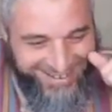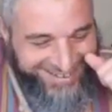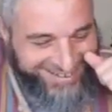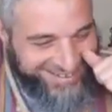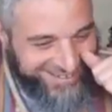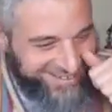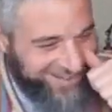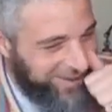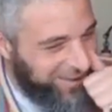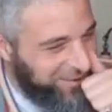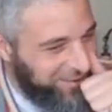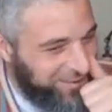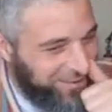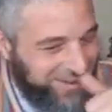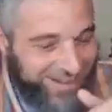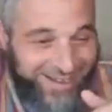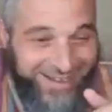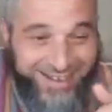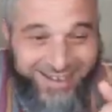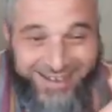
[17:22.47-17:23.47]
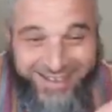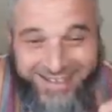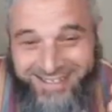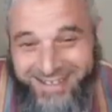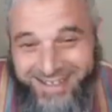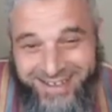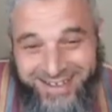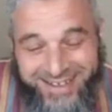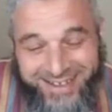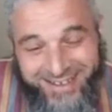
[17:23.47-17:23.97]
So
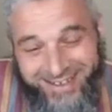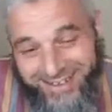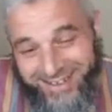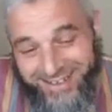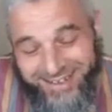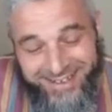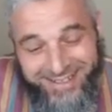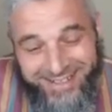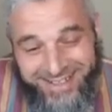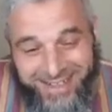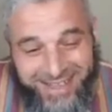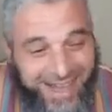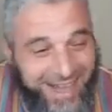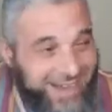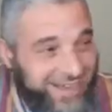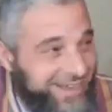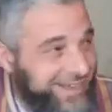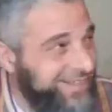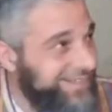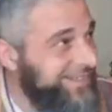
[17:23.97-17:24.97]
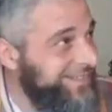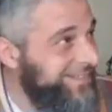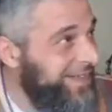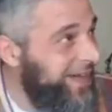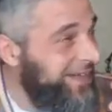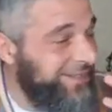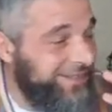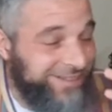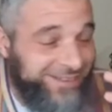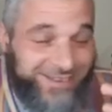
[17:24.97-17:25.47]
the guy, he
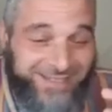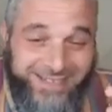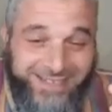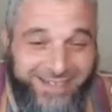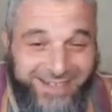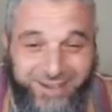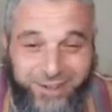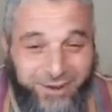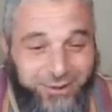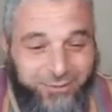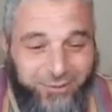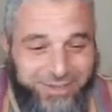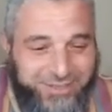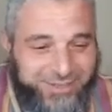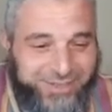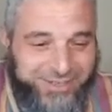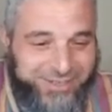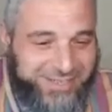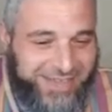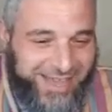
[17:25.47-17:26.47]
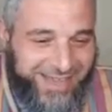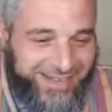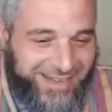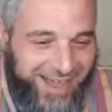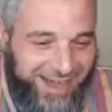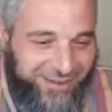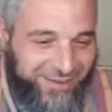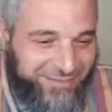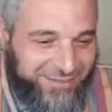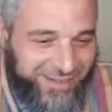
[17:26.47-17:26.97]
didn't learn what to say
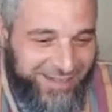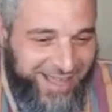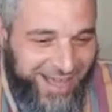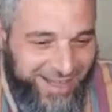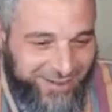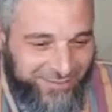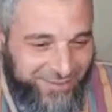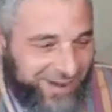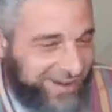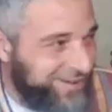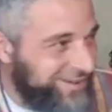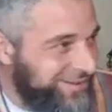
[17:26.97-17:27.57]
now after that, right?